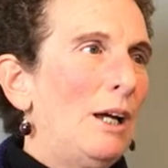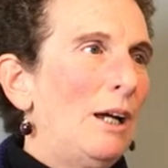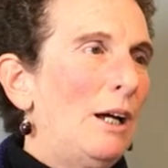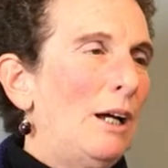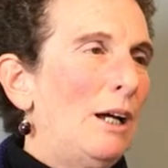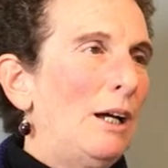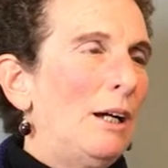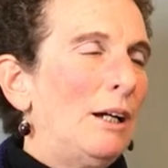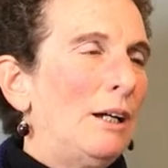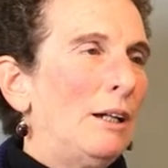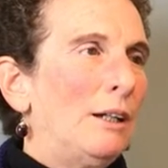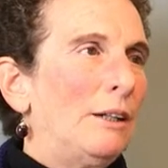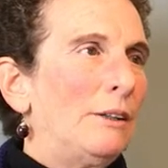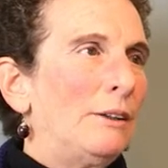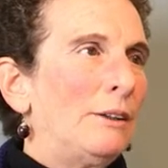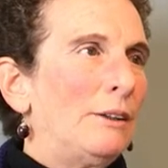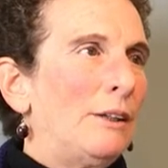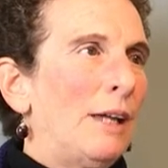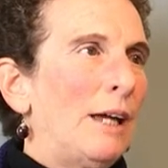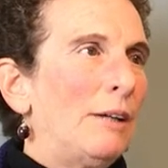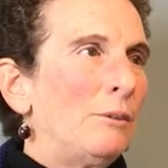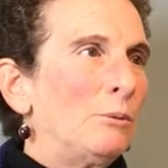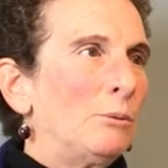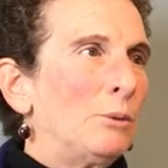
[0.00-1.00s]

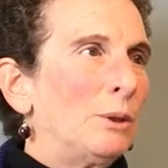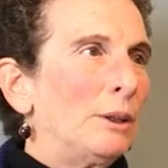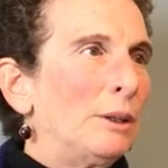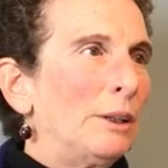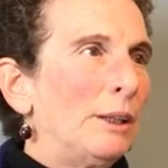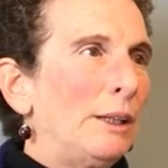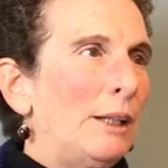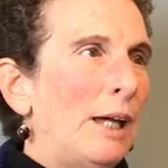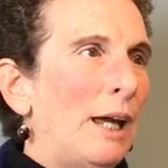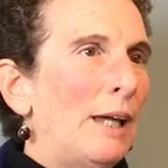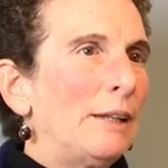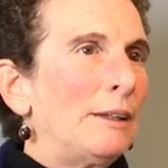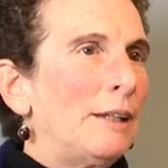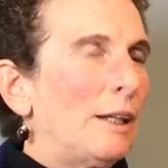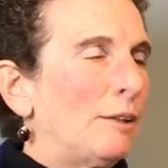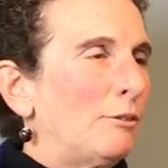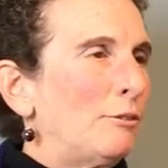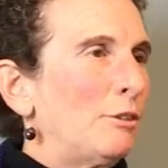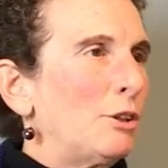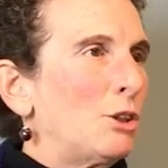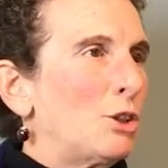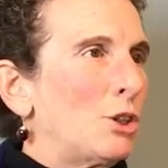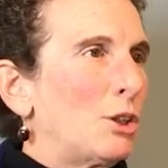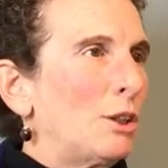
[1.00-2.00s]
that really had that
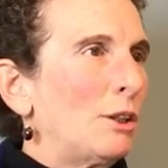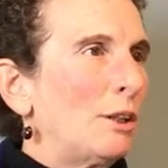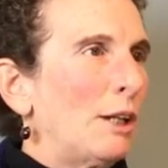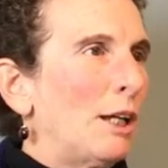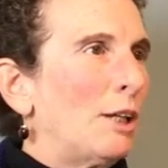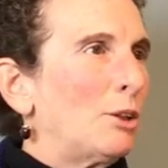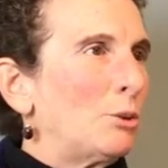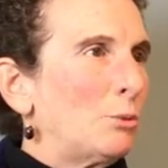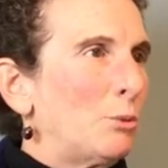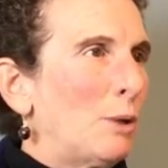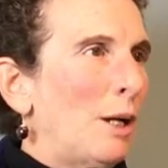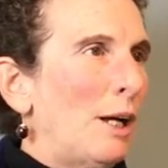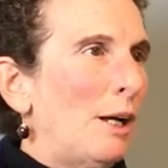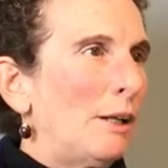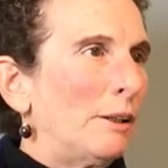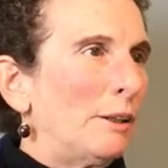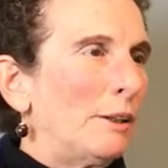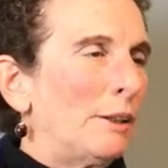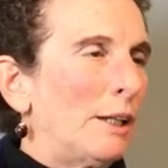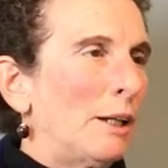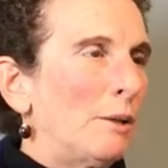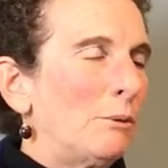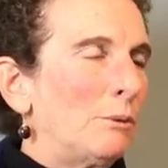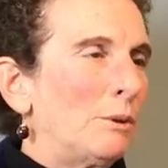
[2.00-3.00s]
vision as well, and
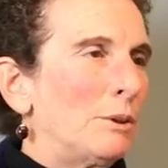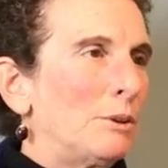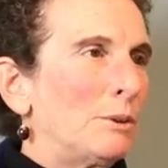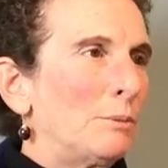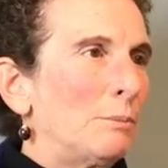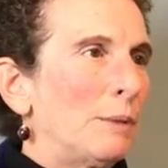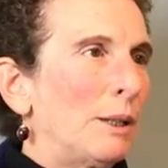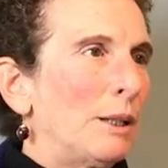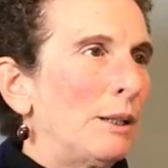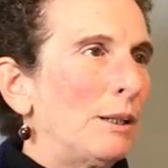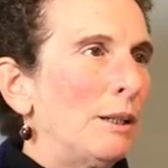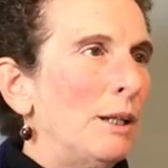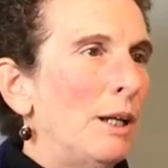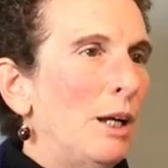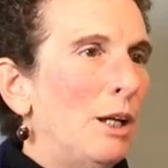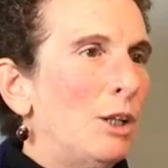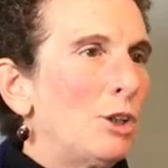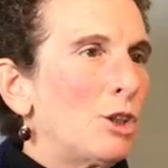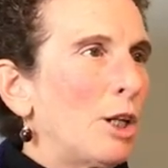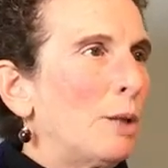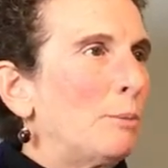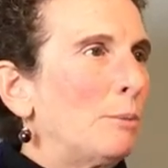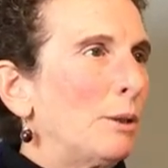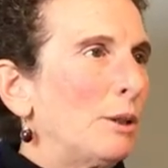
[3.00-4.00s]
that was my
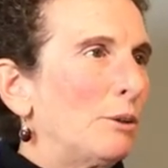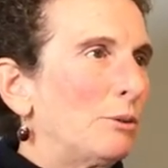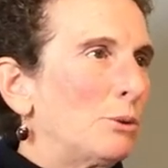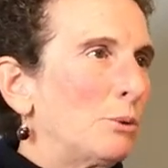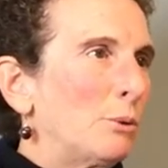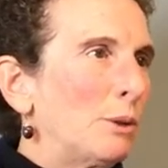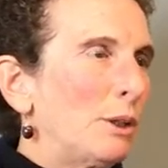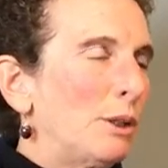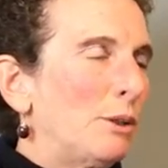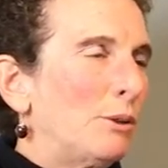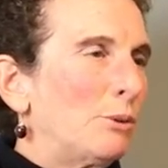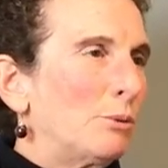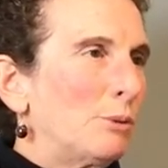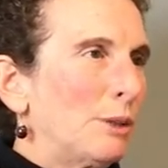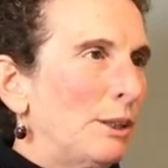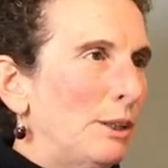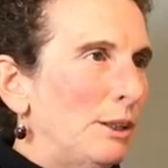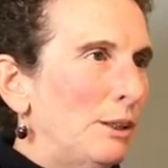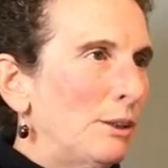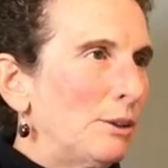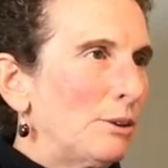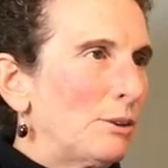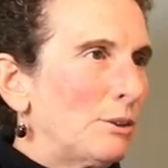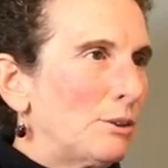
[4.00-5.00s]
chairman of 23
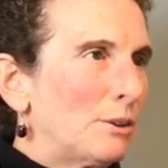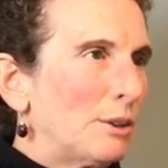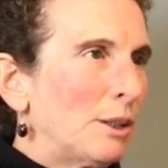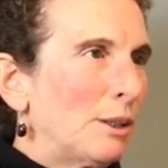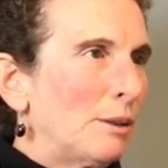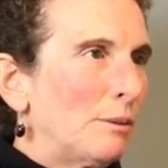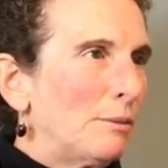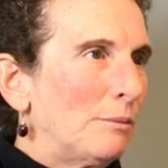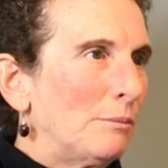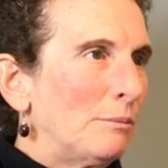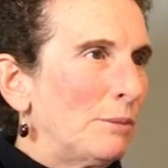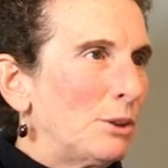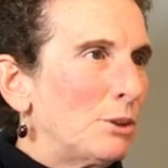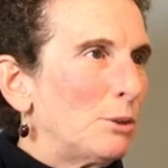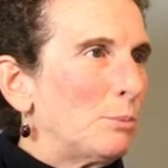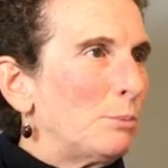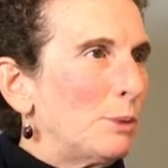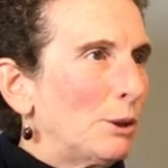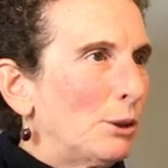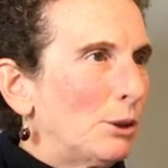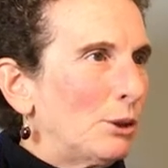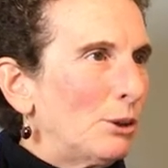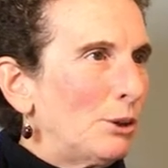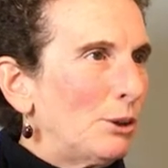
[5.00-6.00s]
years, Mr.
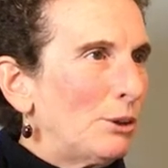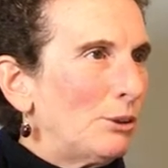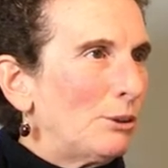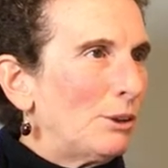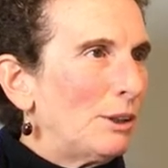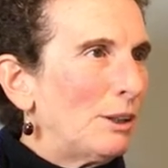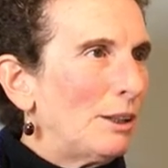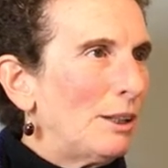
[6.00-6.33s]
Bill Hurd.